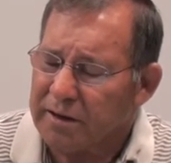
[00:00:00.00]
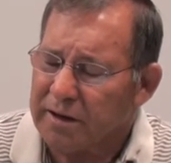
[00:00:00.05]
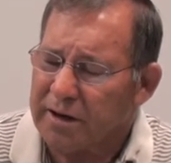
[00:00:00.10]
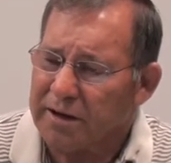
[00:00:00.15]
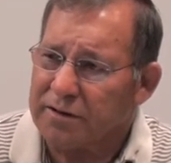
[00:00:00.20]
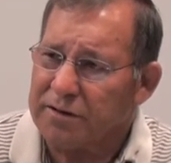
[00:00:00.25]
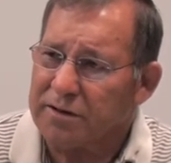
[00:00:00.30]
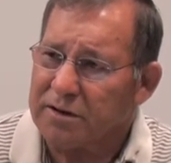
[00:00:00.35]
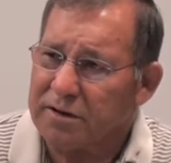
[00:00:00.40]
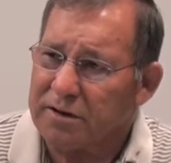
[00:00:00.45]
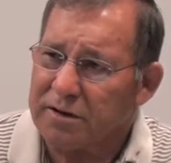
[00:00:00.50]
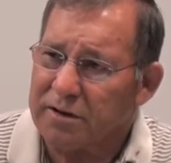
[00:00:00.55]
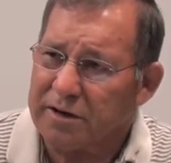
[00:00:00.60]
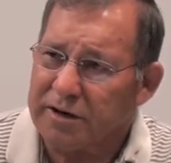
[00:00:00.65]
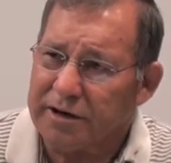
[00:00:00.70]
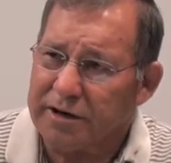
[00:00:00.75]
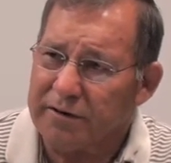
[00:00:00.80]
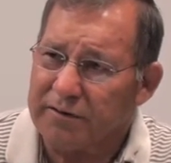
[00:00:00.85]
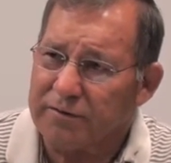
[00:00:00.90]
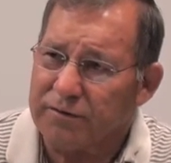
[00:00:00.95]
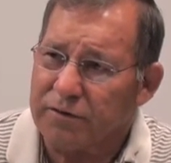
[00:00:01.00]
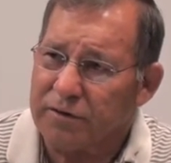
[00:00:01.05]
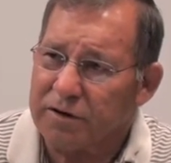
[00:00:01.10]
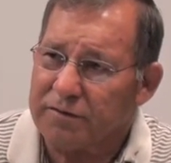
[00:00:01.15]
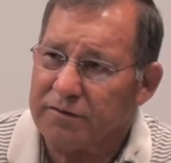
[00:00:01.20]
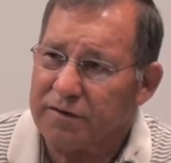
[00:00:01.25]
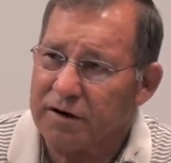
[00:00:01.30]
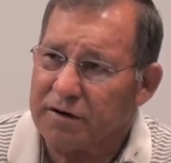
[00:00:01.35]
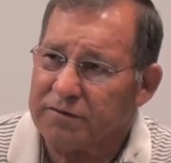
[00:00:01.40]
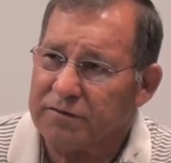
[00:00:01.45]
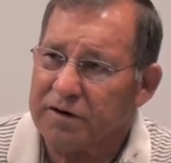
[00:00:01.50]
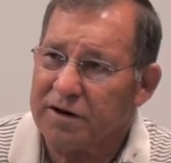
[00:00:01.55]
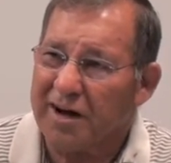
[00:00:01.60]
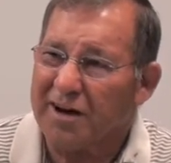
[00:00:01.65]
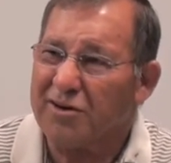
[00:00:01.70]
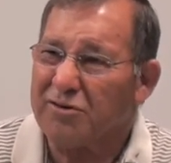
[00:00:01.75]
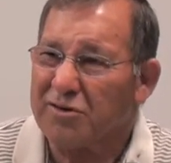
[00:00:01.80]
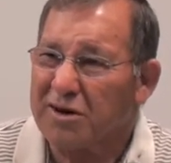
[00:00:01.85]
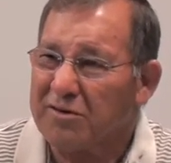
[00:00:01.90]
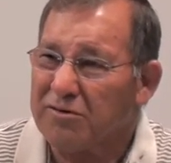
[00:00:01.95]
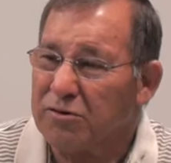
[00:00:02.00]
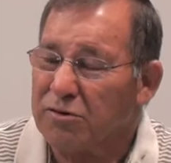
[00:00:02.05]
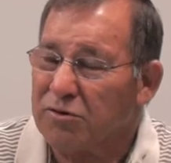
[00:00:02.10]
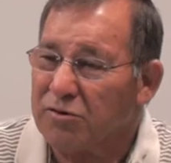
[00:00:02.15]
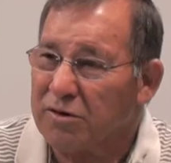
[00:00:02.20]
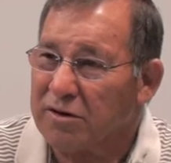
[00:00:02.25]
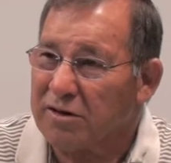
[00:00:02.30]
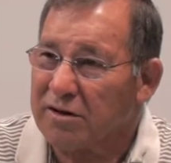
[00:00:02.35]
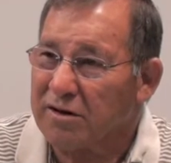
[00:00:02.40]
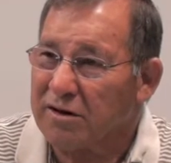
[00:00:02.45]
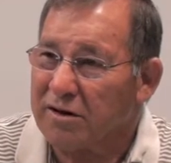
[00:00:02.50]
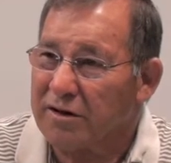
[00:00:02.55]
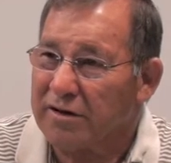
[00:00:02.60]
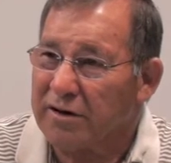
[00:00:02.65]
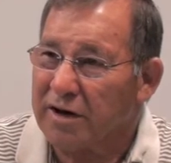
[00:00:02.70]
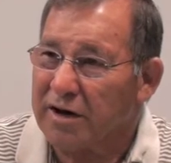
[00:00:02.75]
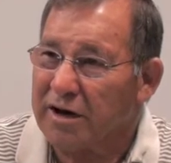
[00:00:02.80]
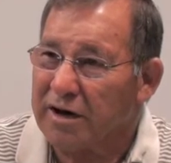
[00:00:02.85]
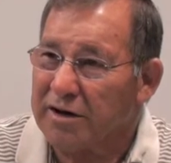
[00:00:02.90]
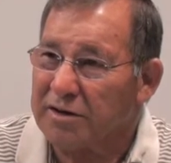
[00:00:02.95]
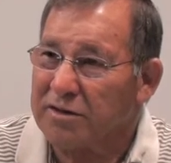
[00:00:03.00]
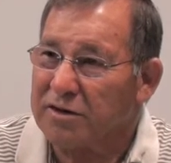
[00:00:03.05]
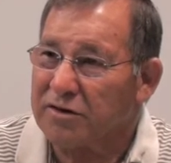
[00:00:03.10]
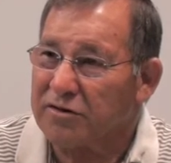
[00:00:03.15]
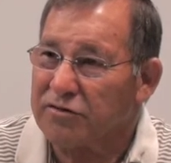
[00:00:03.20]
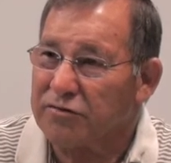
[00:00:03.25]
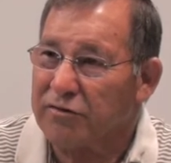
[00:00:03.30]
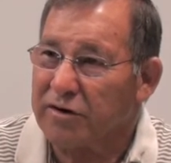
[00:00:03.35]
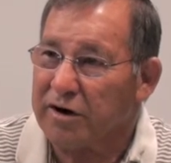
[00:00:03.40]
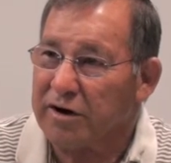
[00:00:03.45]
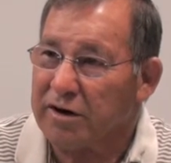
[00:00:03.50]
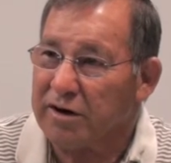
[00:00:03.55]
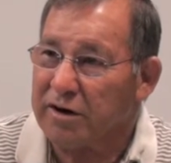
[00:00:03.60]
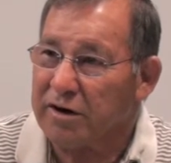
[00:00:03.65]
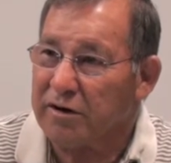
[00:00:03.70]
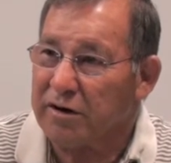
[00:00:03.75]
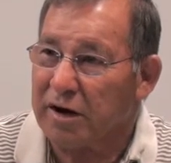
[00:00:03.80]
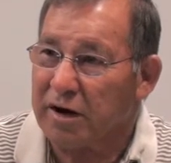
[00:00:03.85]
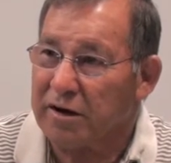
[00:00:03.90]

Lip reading: I think 145 feet. I don't even know what the height is right now.